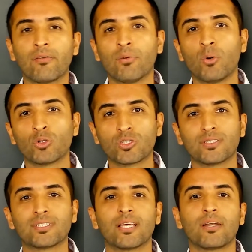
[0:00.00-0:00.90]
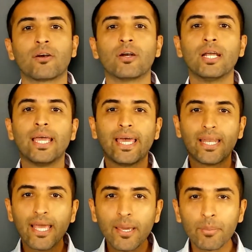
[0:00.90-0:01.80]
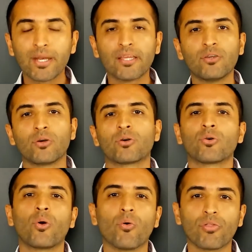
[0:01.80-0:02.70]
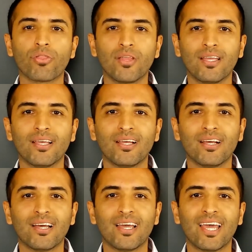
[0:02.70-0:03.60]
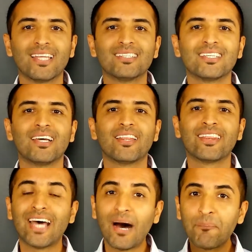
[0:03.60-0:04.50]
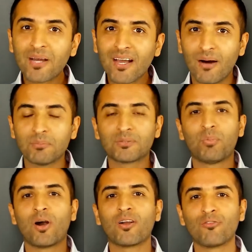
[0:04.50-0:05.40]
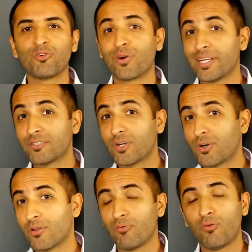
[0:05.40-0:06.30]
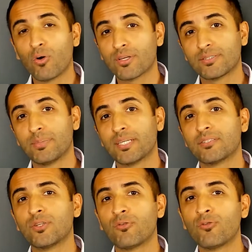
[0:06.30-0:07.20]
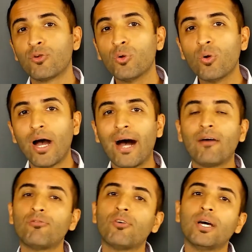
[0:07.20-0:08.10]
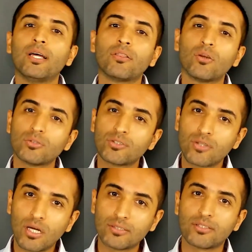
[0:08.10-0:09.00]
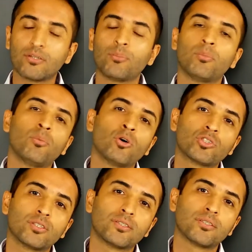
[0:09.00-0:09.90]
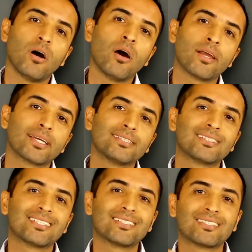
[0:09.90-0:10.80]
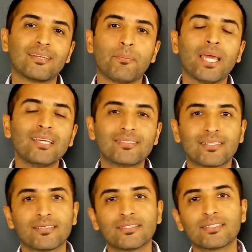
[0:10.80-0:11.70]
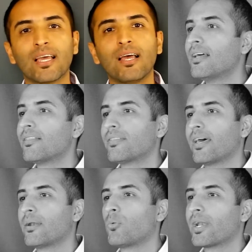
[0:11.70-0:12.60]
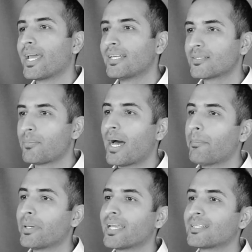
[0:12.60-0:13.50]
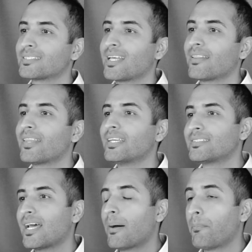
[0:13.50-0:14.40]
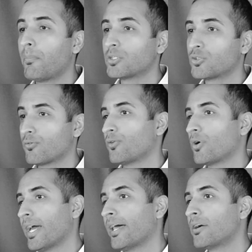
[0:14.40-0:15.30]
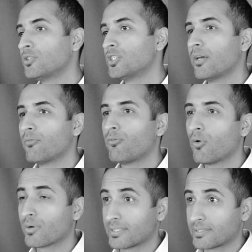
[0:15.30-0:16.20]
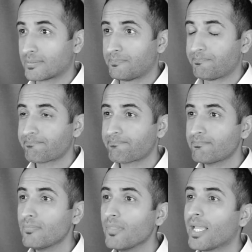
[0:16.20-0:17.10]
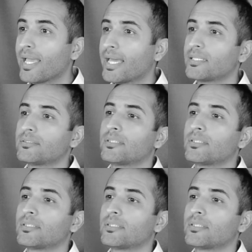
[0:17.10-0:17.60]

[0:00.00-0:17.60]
emotions that are inhibiting your growth? And that becomes part of your internal focus, because if you have those thoughts and emotions on a consistent basis, then what ends up happening is that they zap much of your energy and focus. And